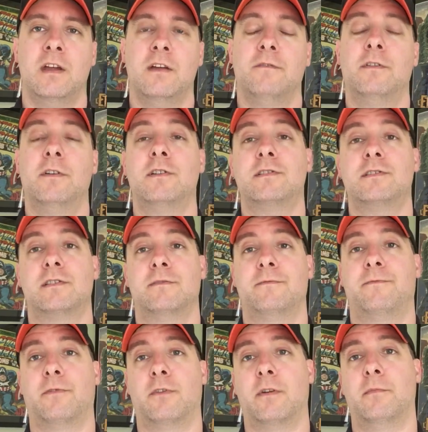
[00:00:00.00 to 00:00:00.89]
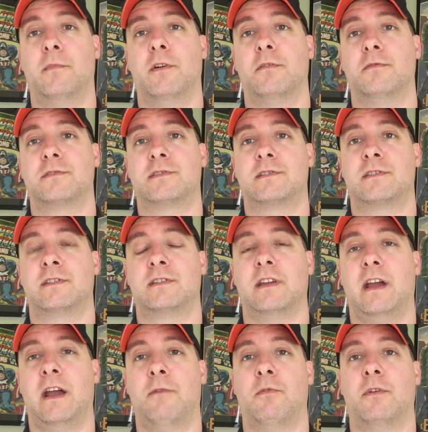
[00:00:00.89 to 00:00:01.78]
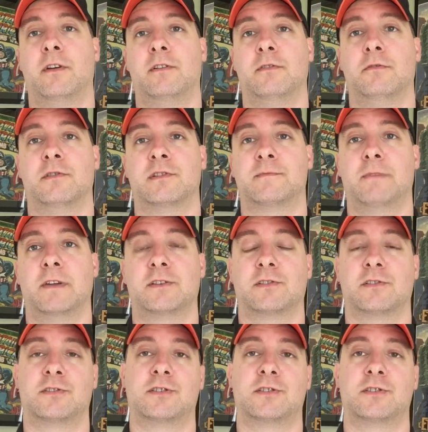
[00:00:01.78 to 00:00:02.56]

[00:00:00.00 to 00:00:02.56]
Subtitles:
First and foremost, I want to do a special